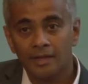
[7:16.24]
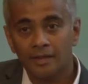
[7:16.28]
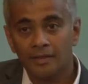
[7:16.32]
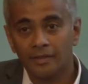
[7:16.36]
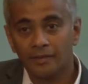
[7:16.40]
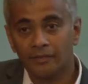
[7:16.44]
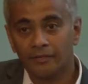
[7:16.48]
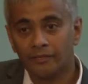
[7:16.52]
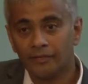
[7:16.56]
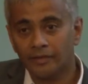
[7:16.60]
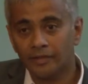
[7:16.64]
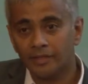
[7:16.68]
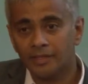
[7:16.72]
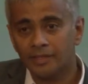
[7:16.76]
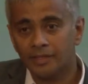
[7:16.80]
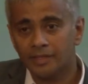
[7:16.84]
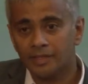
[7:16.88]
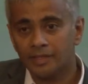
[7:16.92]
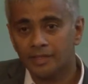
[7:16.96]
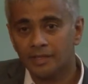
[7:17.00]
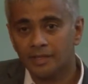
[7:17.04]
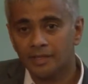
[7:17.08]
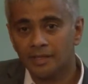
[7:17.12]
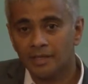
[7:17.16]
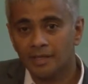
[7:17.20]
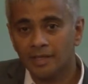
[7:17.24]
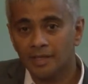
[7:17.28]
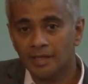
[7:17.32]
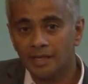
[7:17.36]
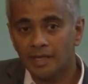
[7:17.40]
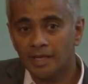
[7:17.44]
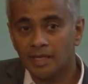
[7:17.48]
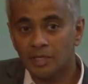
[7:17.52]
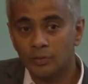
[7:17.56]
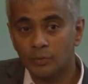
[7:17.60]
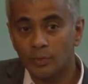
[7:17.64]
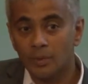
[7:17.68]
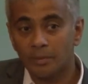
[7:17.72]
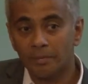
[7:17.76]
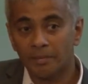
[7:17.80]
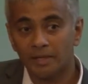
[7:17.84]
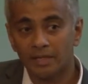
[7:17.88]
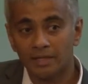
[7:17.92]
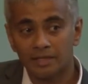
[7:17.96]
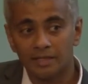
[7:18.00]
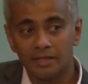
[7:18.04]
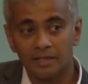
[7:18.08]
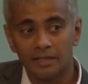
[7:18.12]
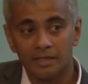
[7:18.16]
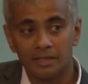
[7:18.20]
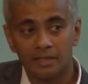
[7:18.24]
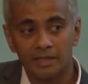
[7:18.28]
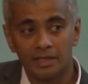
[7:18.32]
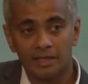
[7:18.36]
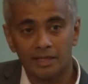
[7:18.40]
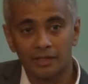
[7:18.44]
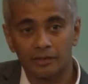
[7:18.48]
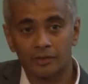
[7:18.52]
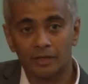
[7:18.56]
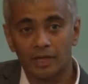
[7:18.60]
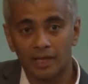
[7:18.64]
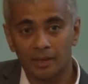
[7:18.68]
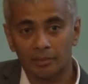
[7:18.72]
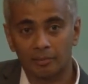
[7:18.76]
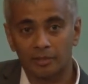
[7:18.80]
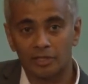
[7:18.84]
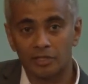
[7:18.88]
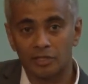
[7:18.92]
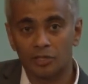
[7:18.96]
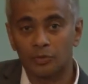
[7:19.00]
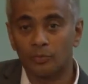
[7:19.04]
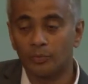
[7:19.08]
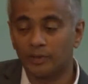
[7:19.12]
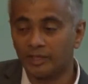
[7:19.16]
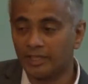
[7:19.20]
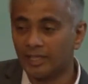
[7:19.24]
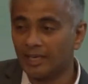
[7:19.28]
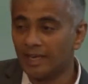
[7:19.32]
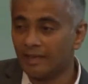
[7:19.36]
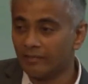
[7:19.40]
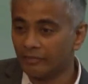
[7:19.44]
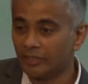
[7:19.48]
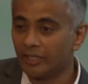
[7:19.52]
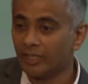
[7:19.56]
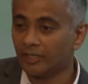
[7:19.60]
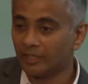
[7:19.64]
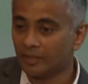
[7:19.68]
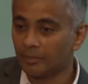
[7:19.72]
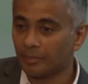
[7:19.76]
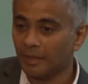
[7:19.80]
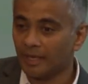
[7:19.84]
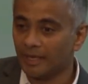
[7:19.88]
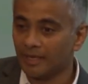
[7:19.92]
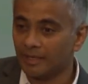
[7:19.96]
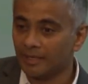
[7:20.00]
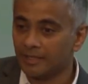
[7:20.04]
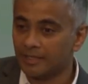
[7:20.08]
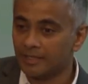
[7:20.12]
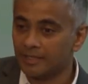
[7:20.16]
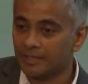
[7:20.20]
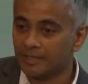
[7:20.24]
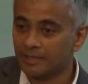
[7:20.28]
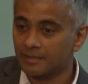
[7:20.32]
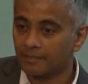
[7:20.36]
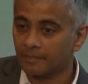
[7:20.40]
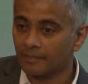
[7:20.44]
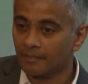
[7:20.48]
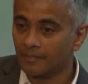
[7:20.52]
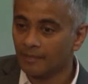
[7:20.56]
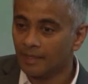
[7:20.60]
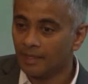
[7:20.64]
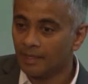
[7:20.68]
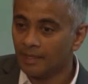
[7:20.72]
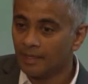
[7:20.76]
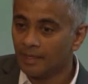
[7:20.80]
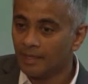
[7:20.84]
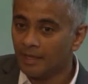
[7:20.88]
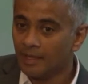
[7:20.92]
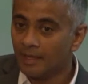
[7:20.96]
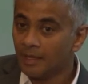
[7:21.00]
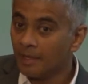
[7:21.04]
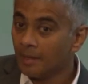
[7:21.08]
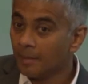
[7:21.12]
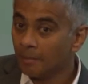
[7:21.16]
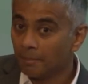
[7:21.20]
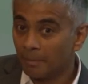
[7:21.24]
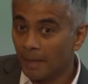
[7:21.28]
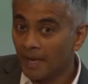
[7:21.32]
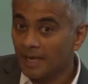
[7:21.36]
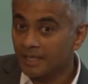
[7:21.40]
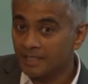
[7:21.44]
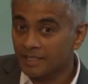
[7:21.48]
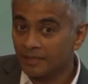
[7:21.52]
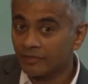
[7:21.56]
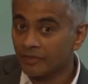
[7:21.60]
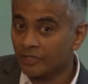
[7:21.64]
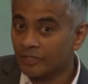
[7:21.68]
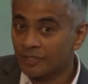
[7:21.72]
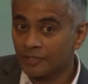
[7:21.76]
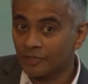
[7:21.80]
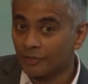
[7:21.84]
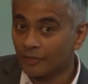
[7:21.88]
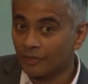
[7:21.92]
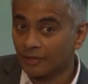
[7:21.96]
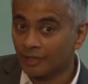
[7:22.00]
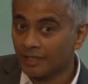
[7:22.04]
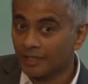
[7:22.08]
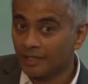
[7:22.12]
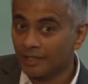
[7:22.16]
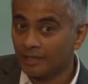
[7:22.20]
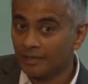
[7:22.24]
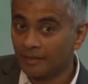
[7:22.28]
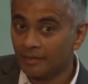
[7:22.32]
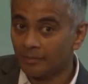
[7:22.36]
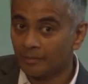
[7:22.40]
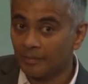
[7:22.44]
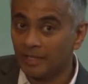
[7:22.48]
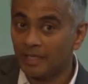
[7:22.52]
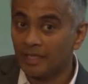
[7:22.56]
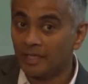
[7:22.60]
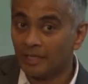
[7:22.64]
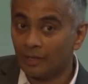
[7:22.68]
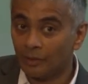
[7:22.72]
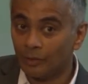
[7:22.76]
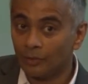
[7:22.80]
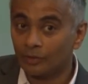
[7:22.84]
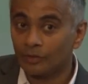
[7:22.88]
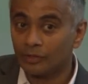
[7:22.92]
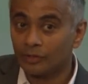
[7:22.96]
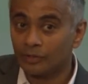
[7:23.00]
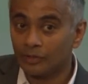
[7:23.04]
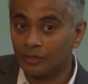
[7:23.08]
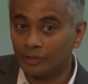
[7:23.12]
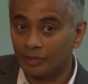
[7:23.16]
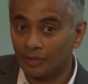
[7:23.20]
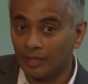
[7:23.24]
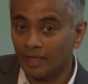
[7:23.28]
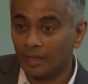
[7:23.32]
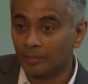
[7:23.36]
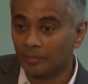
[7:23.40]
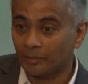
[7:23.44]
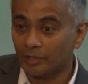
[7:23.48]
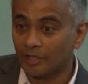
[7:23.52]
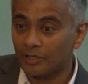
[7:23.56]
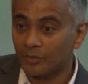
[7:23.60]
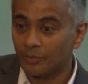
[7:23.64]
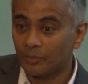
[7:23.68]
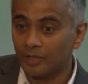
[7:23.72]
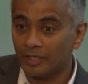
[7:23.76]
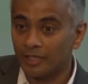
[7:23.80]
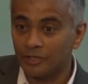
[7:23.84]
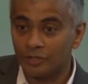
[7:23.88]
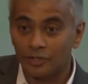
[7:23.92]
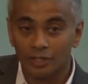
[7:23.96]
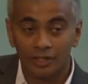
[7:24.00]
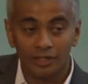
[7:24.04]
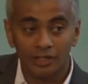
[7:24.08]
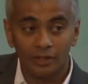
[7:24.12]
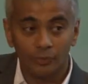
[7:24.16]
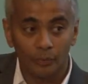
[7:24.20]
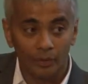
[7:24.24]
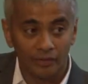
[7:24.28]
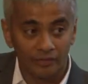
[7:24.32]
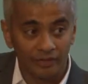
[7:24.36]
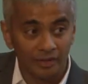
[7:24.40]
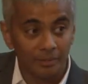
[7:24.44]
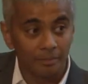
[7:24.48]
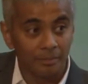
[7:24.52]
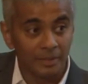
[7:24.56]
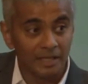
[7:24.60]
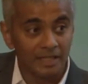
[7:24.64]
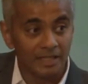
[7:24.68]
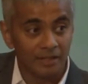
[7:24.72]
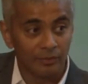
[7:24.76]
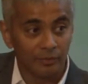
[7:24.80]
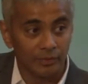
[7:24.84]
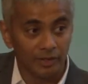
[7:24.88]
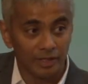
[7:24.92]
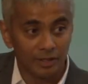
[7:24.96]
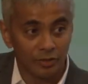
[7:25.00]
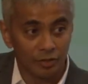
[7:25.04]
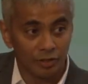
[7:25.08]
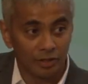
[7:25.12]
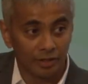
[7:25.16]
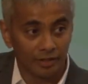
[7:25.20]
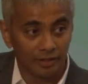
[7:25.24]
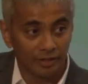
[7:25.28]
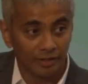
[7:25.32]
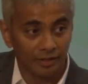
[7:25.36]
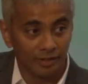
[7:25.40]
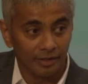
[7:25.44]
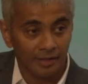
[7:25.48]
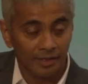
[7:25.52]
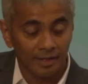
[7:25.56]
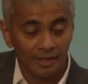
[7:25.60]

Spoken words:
The first is we built it in collaboration with 11 other banks. Banks have historically been loath to collaborate with each other. We've competed with each other.